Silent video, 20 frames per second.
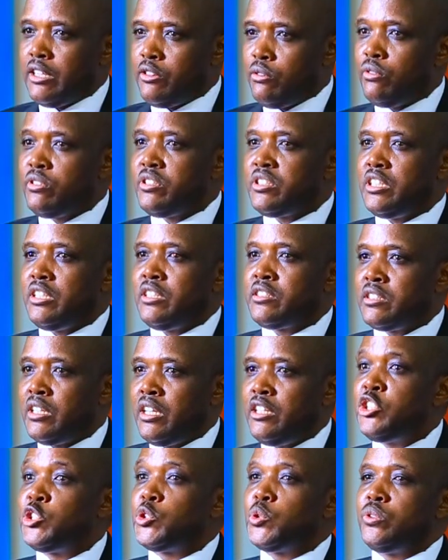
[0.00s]
those
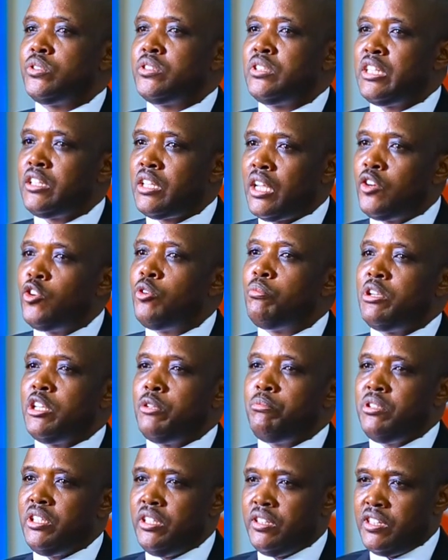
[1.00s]
issues that are
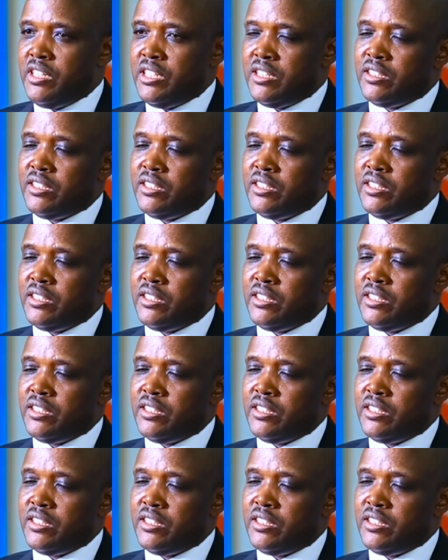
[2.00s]
normally beneath the